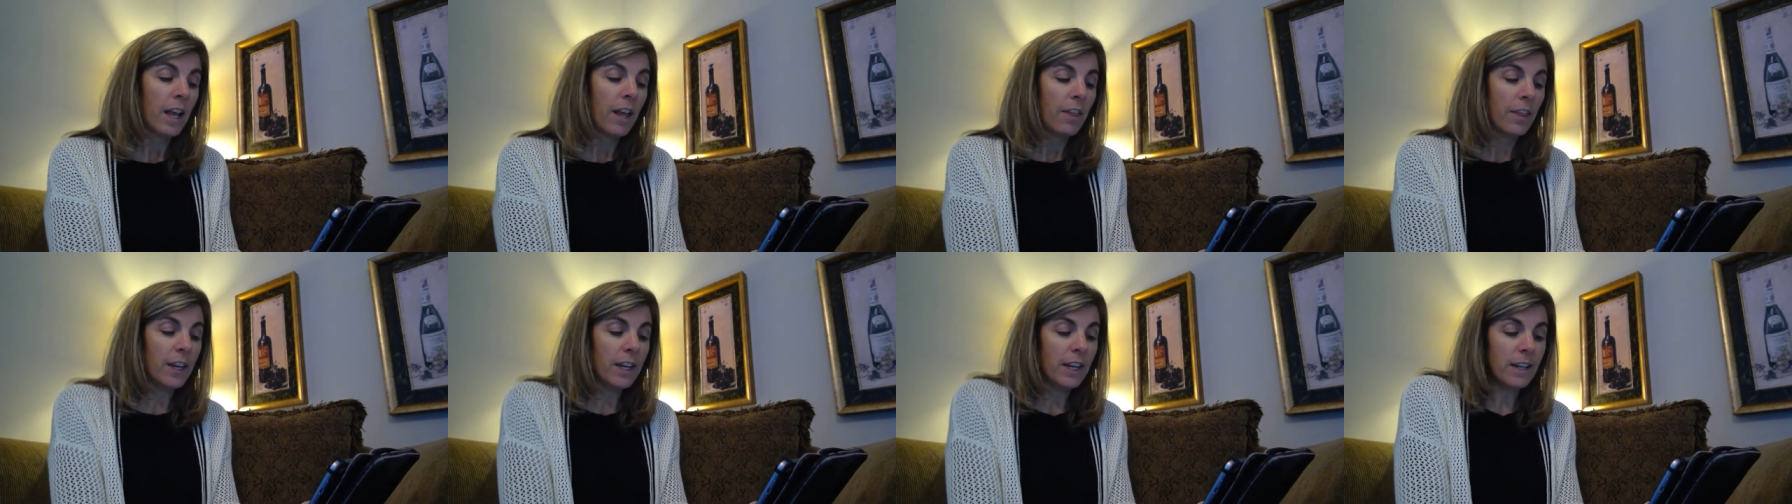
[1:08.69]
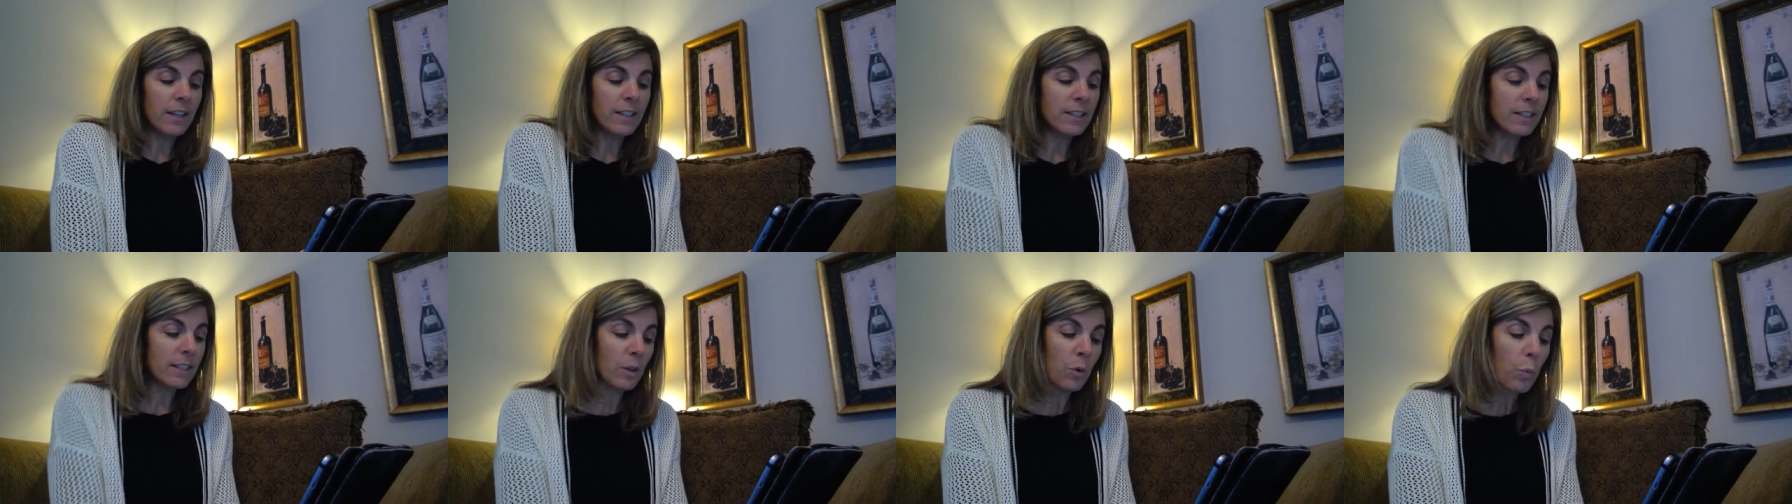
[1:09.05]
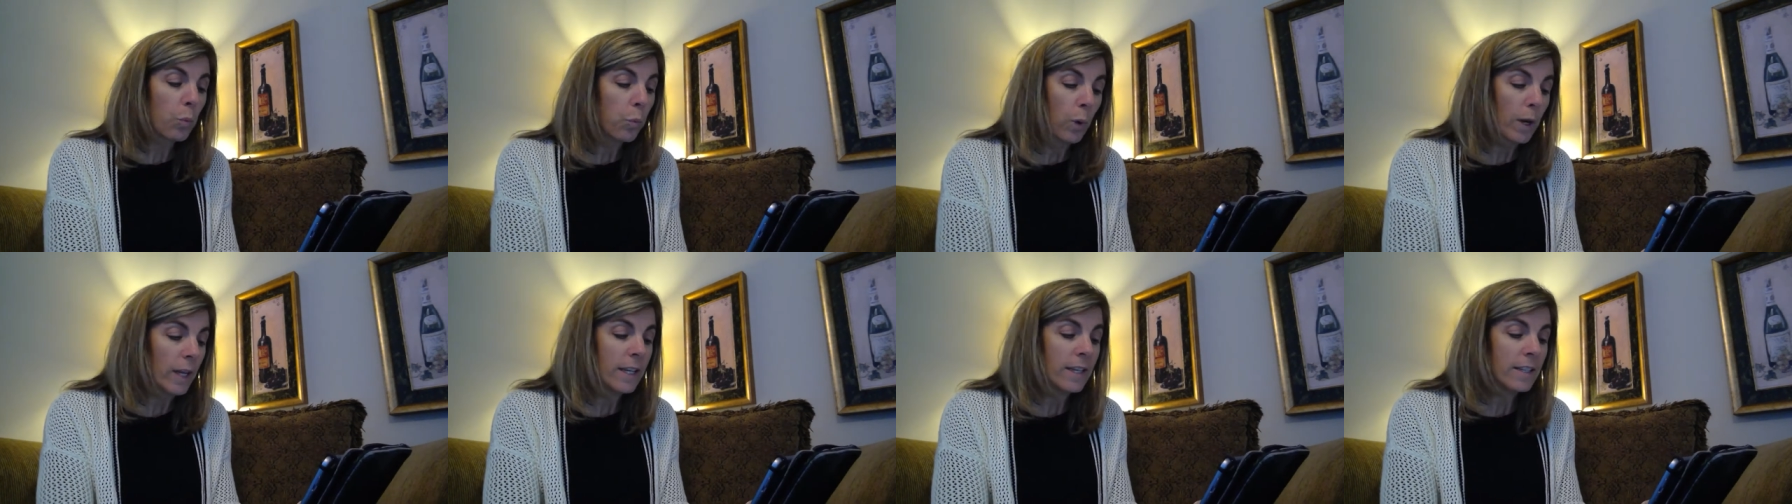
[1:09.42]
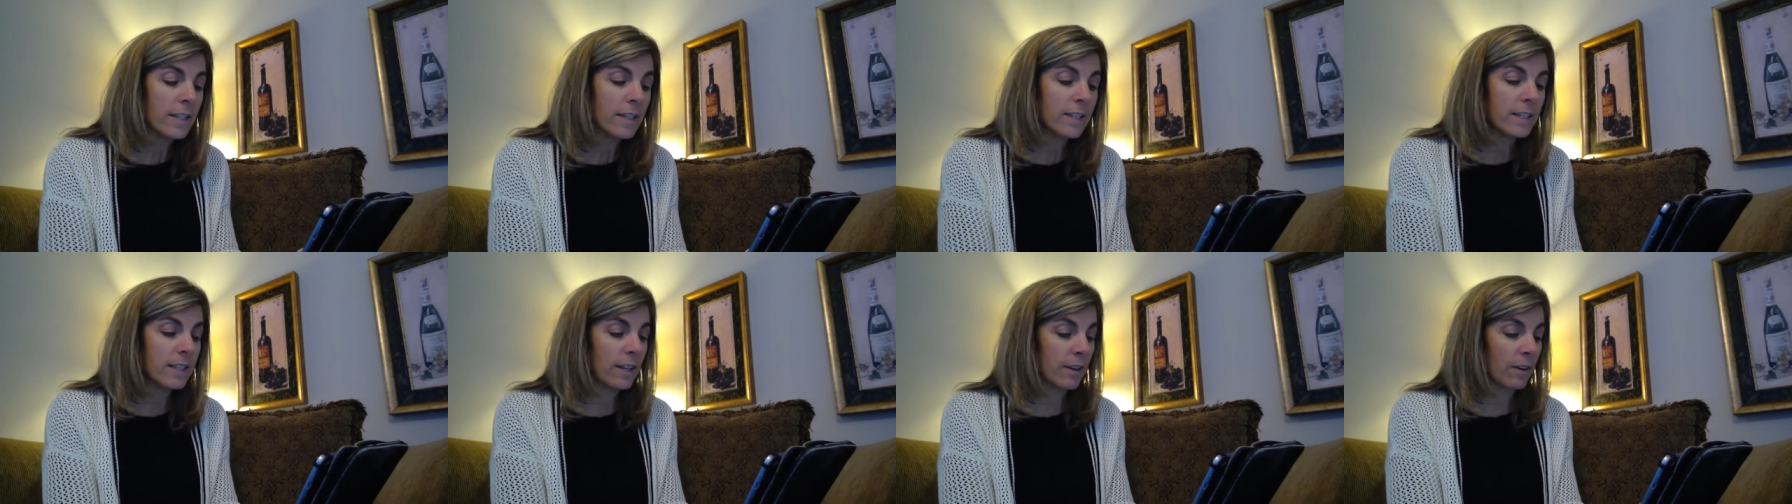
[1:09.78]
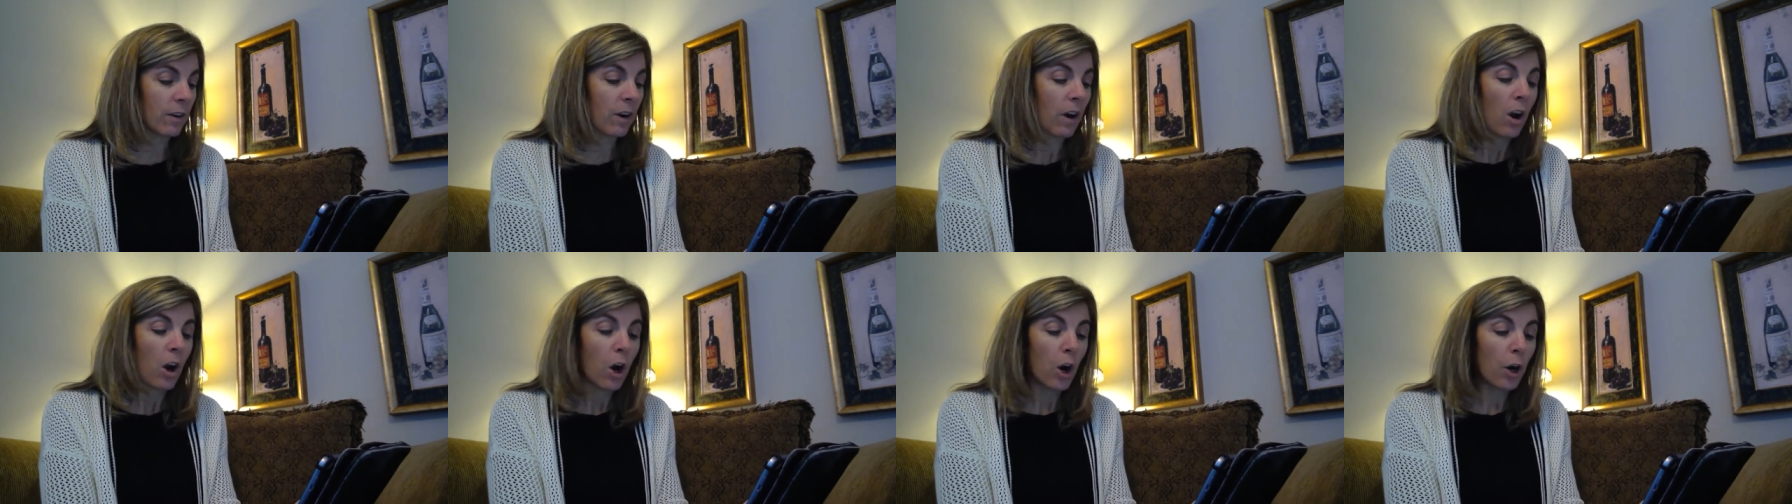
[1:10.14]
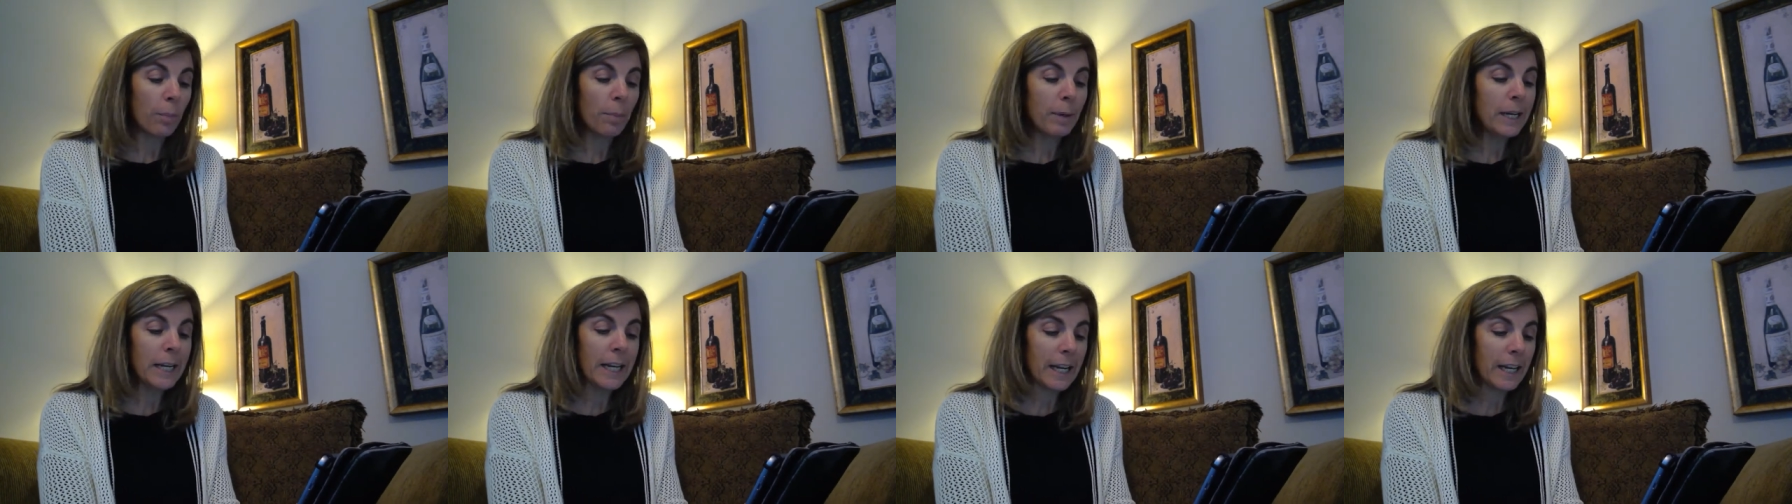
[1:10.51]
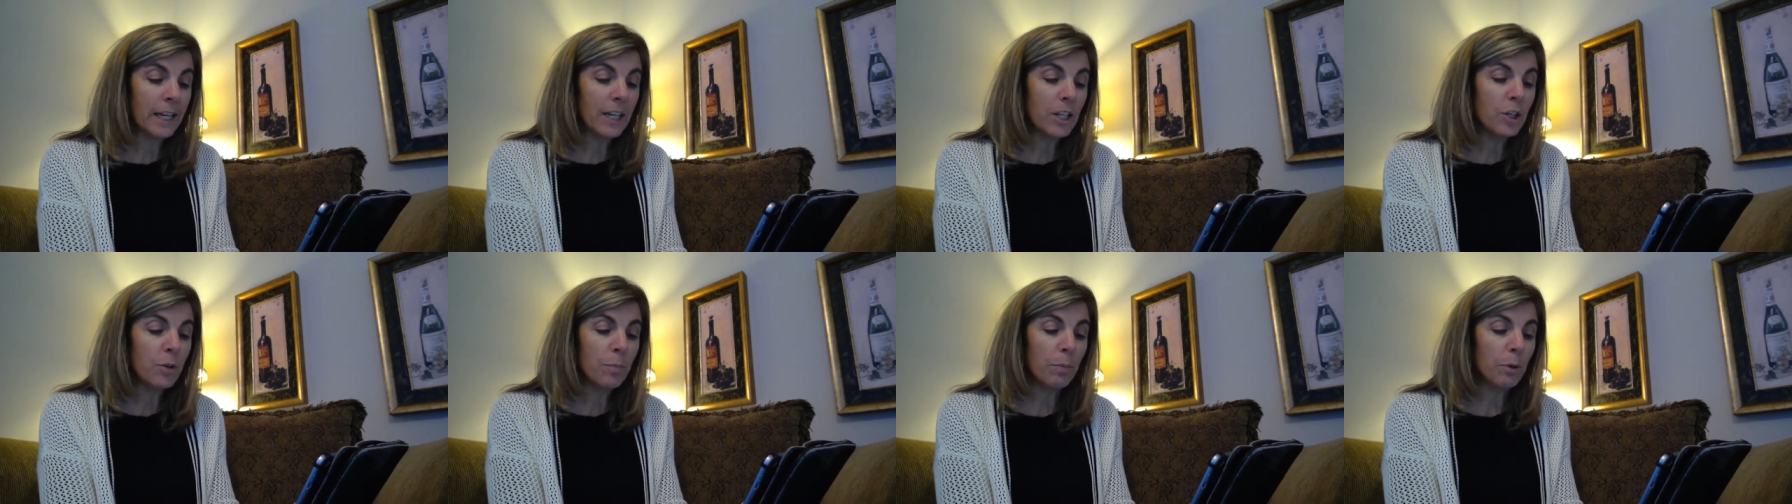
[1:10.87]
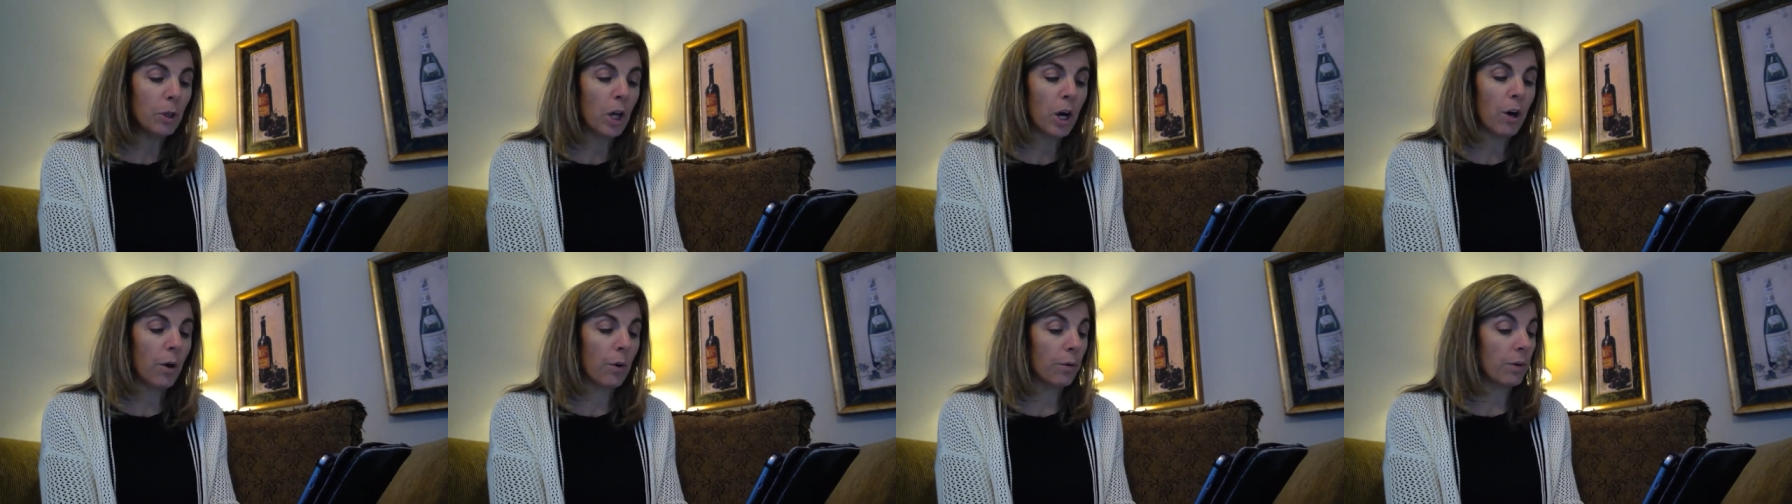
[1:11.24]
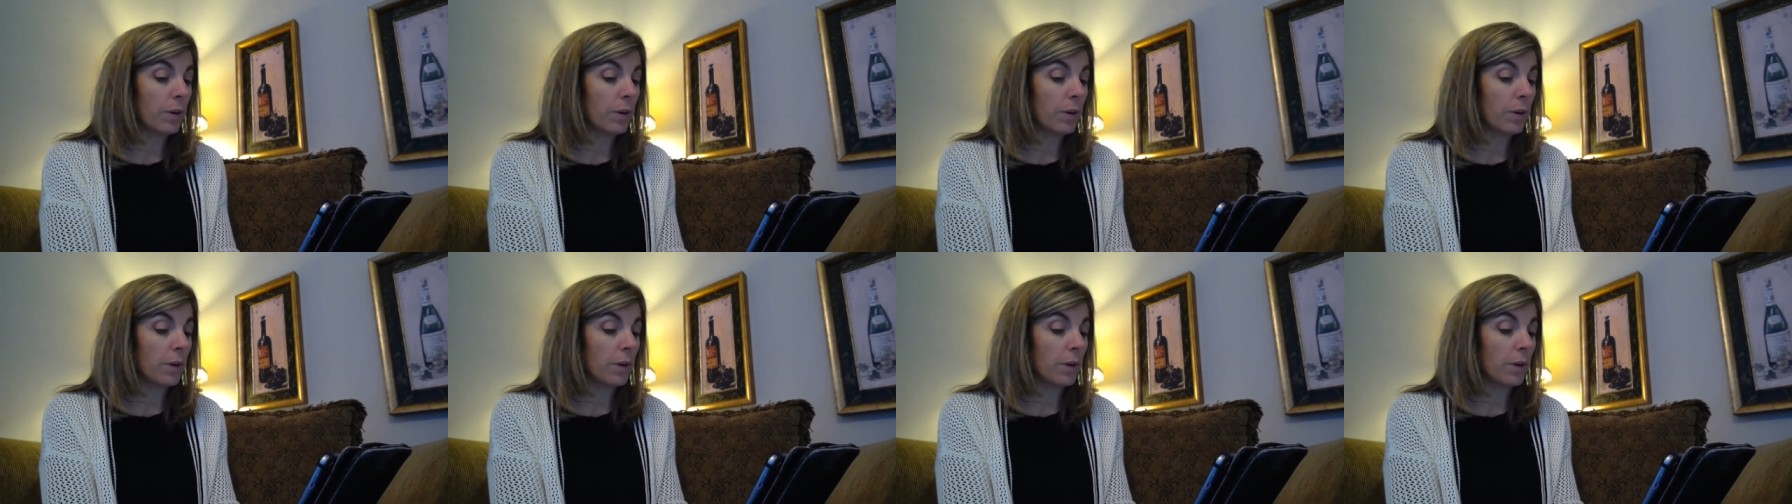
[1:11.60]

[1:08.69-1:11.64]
the Isla winds and are beginning to blow,